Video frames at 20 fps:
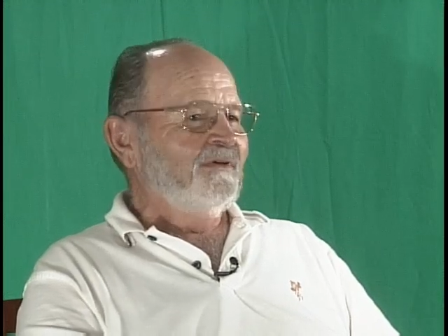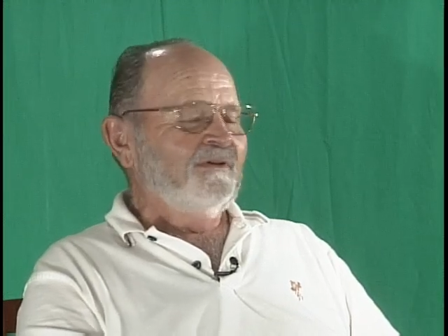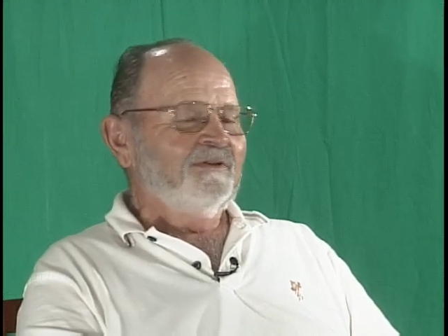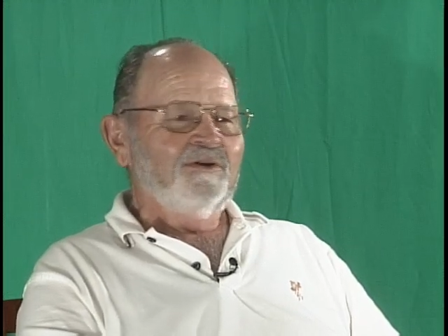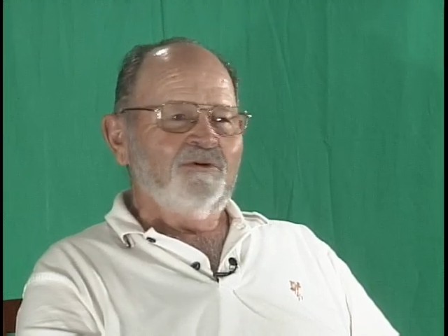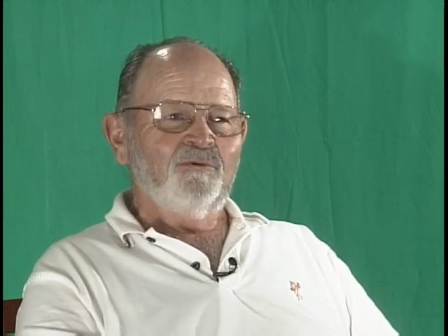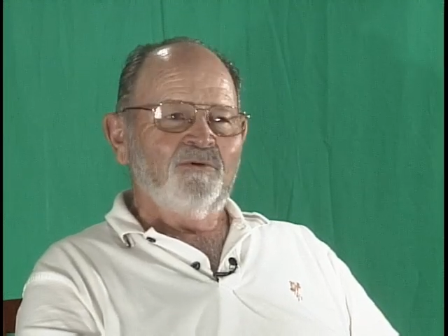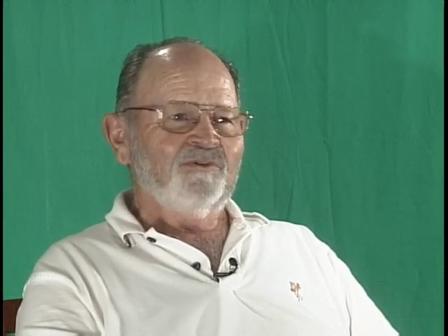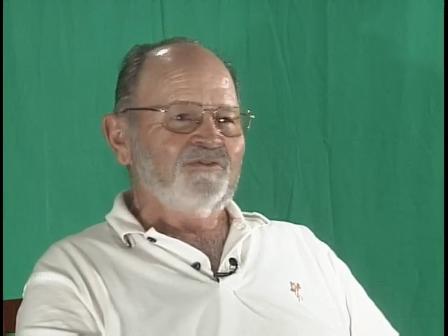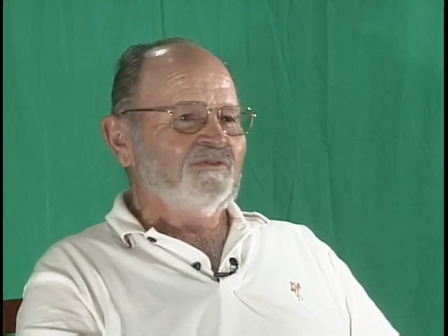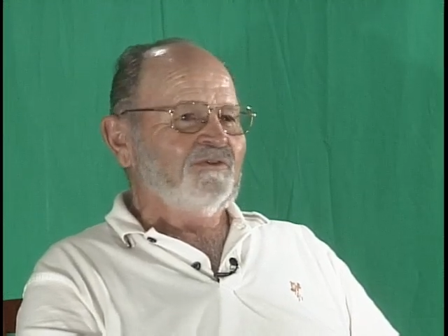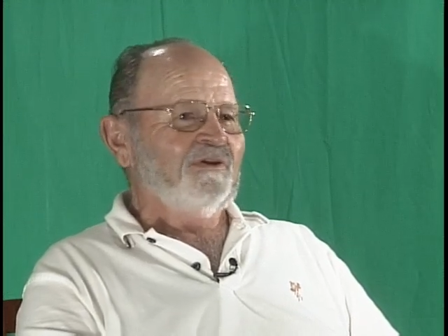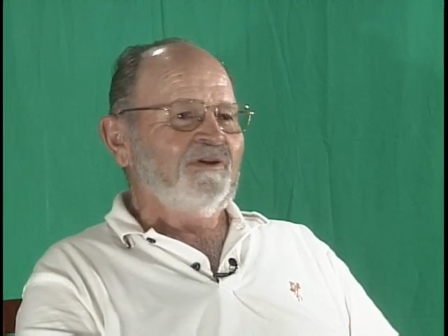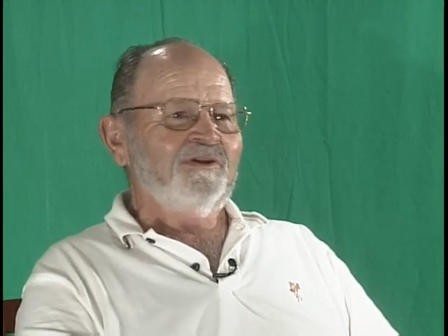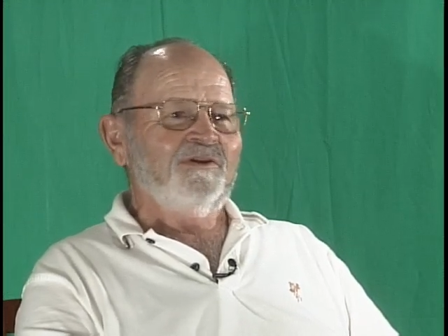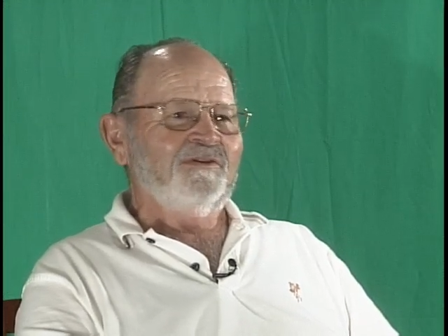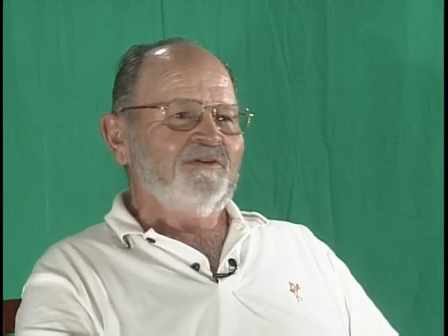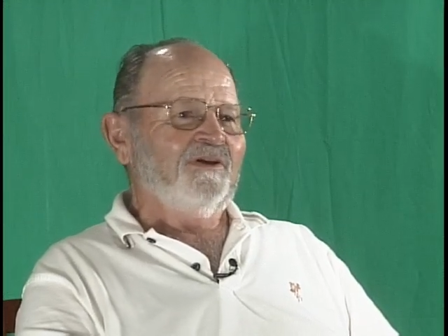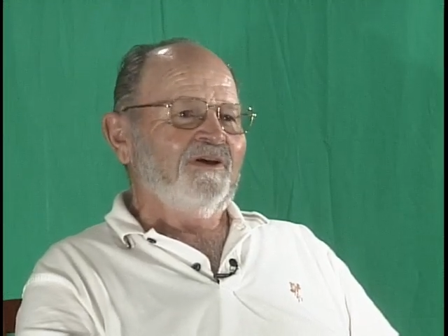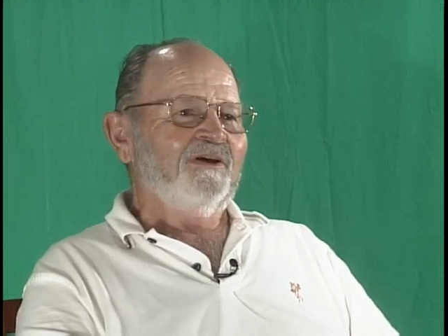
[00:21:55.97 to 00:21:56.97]
There wasn't
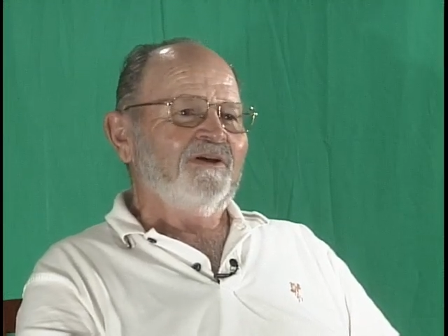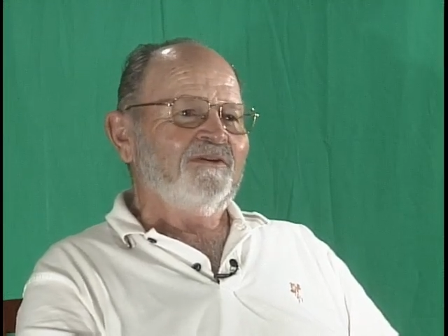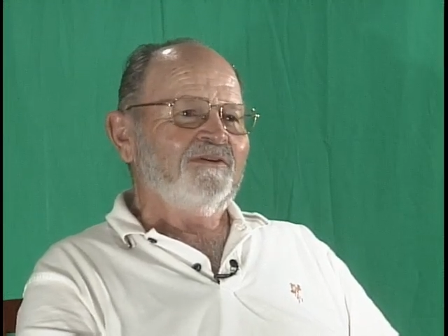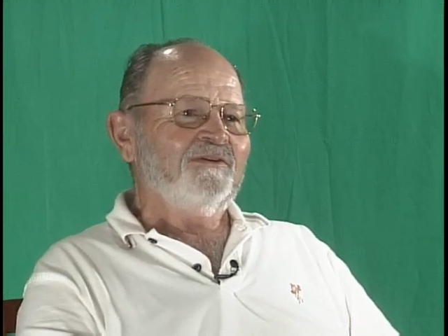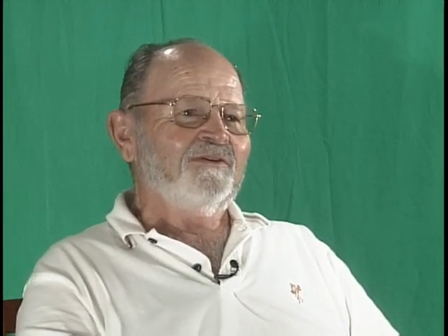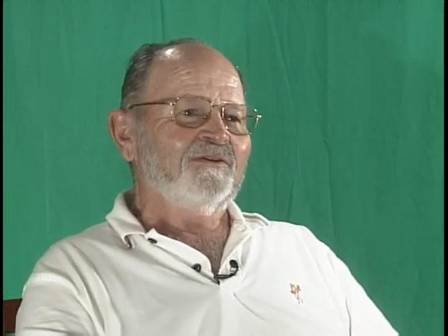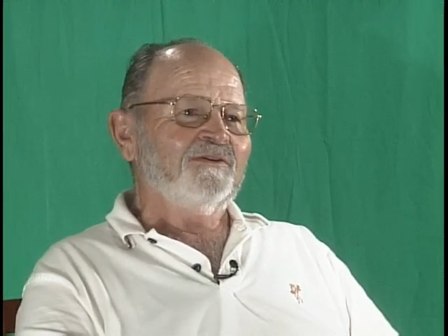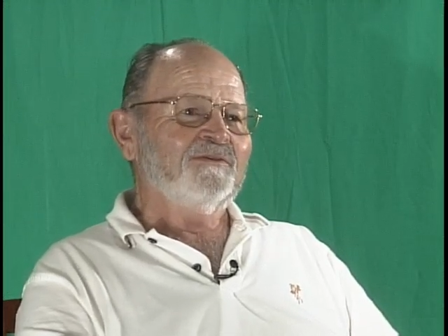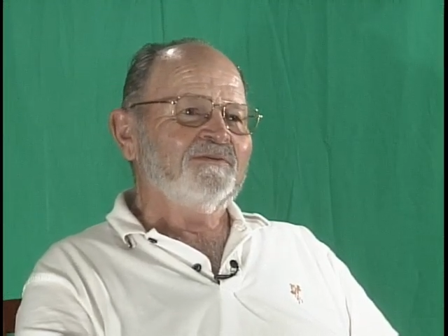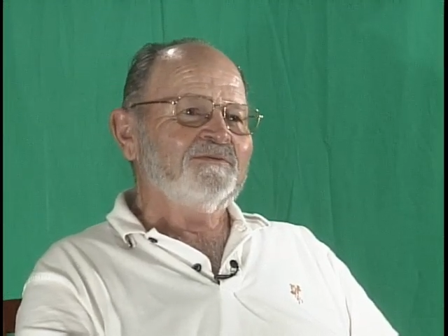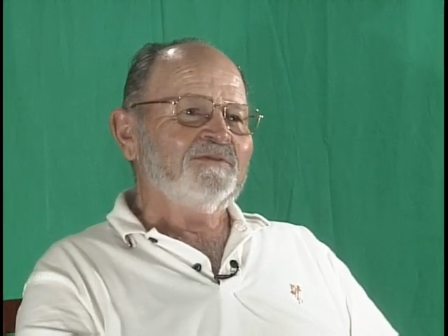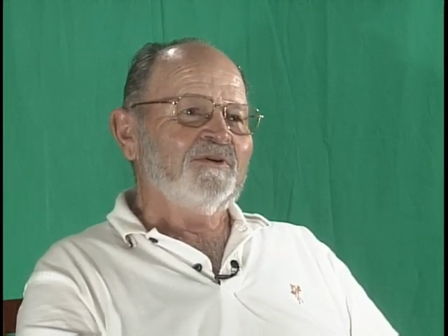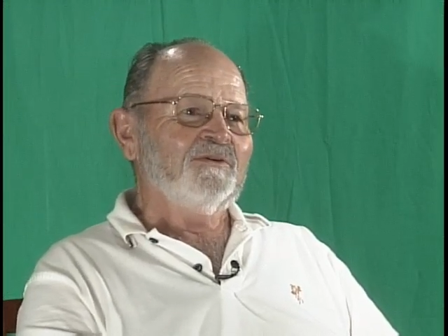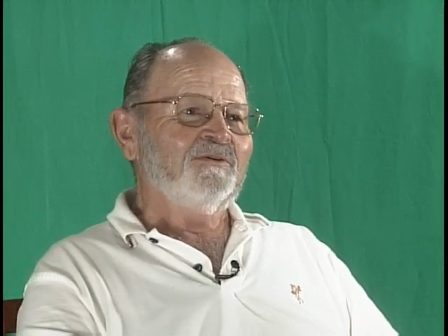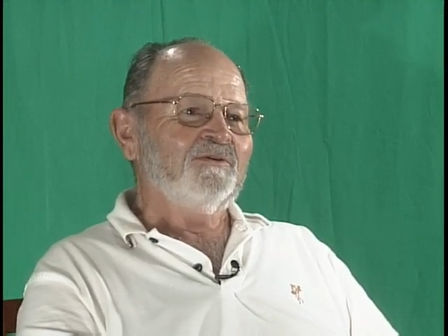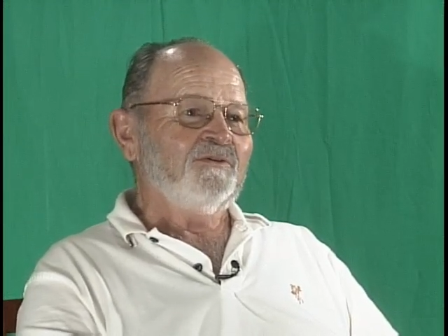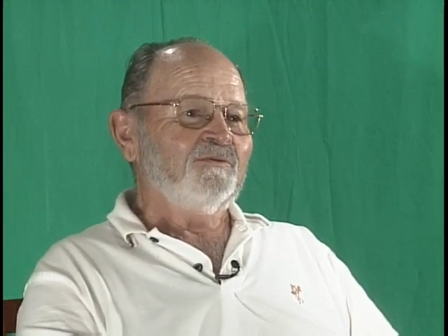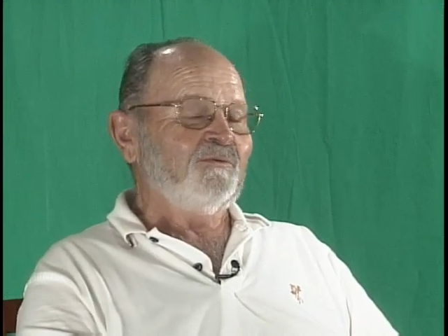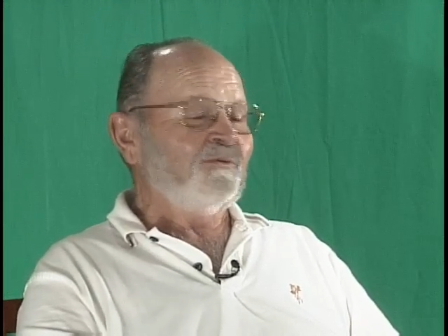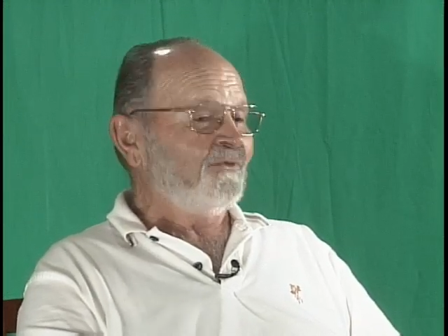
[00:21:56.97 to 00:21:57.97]
any of that. You know,
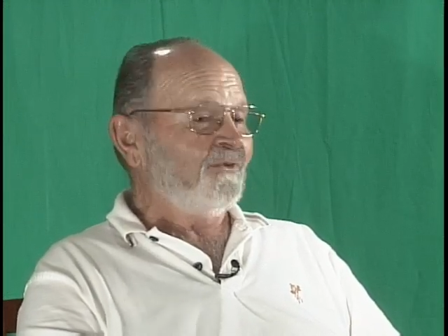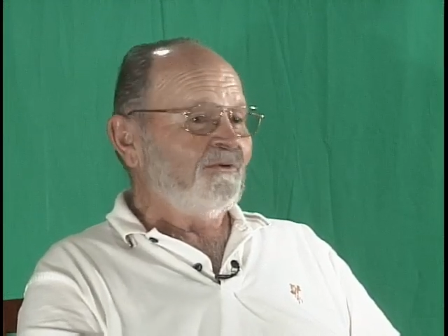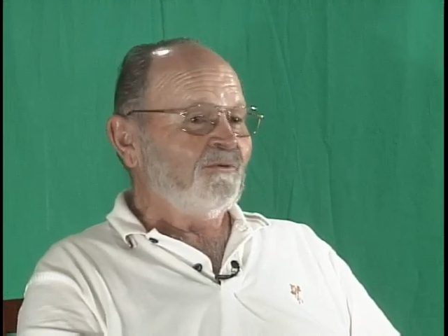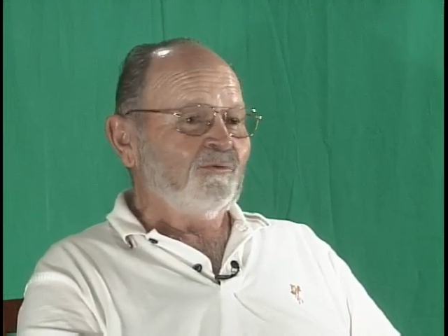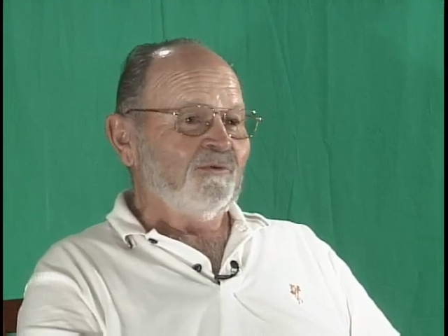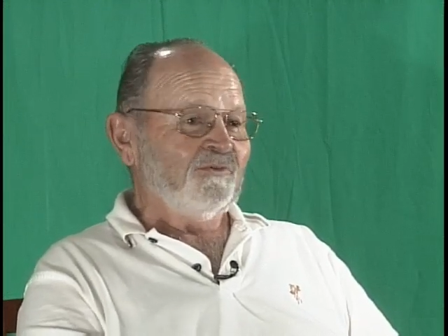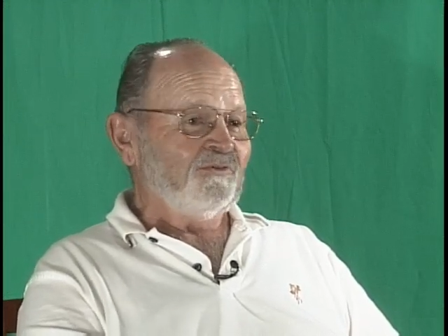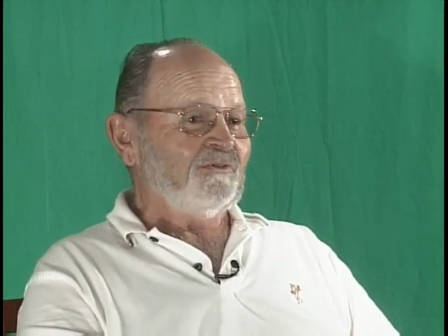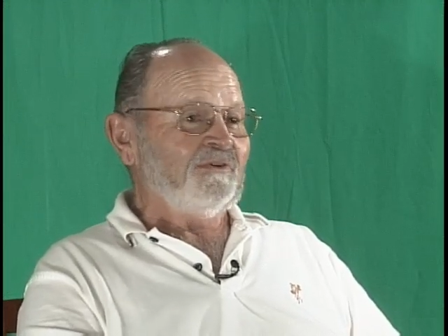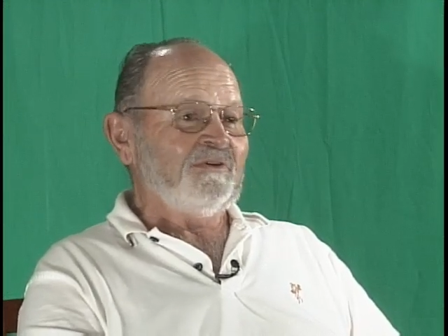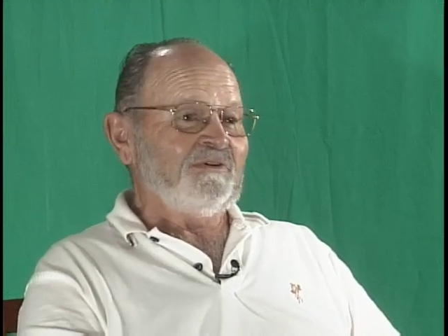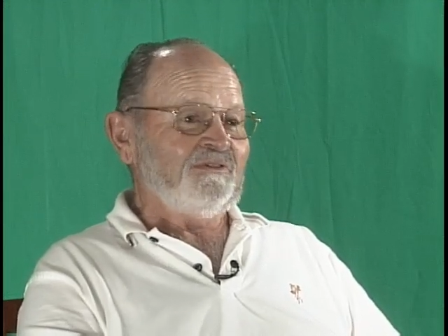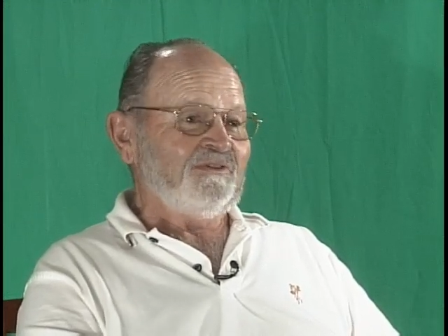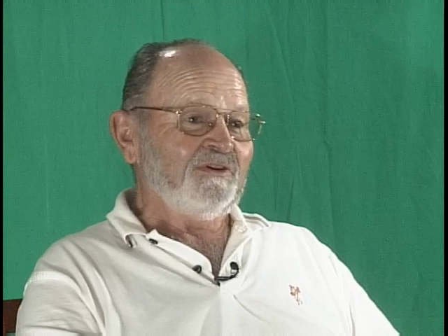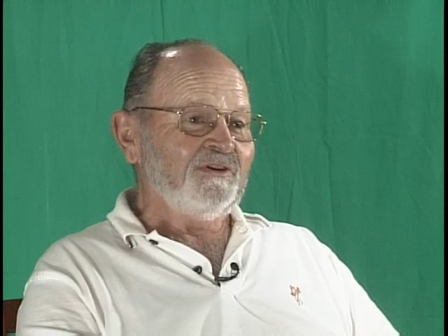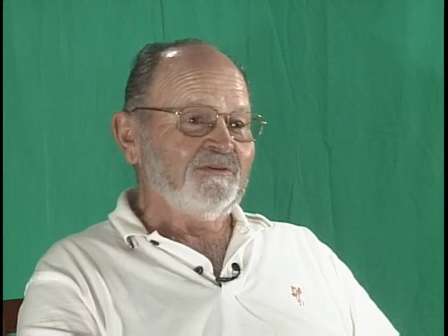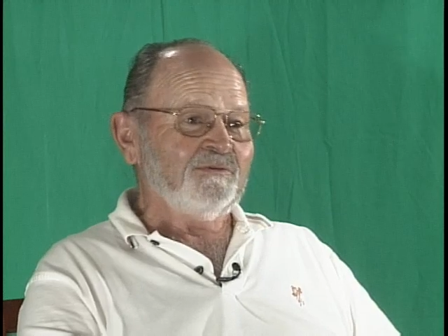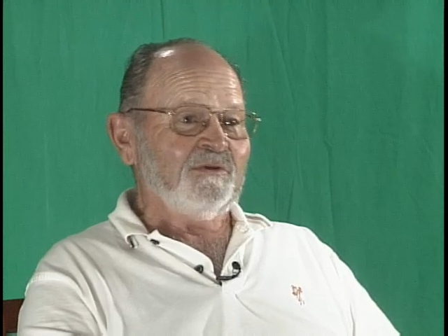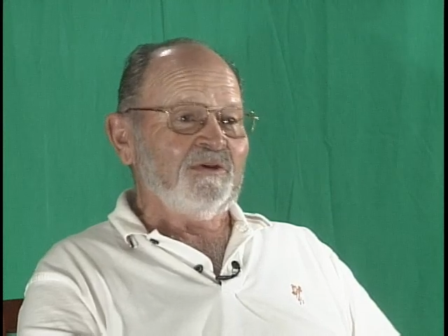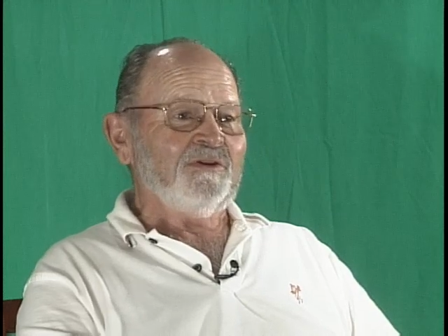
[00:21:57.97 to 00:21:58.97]
there, there wasn't any
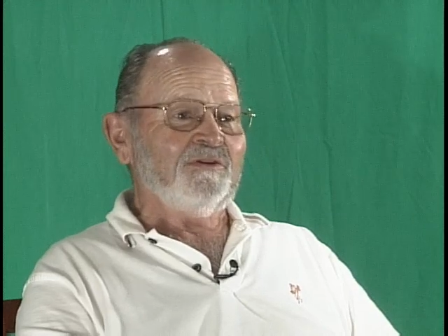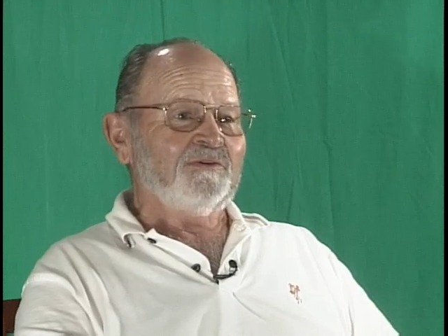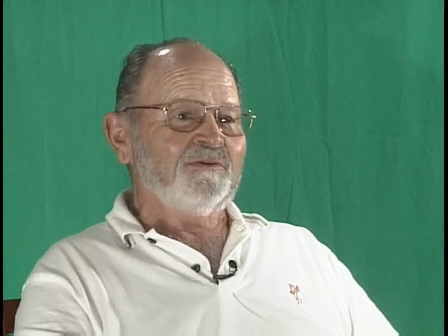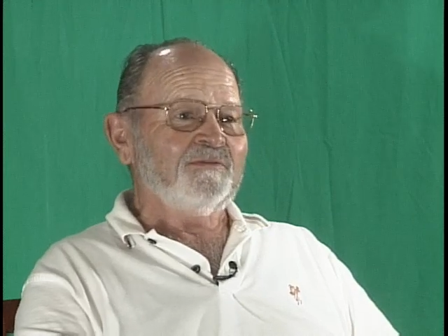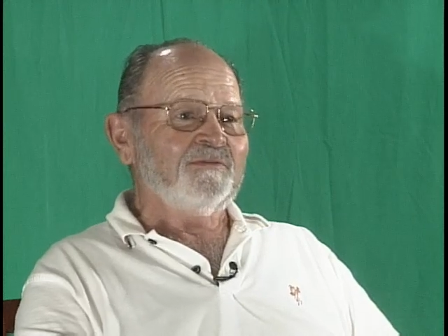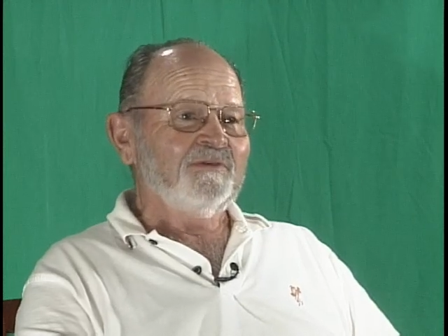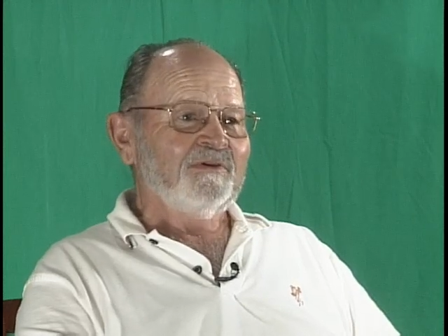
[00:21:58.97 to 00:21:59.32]
TV.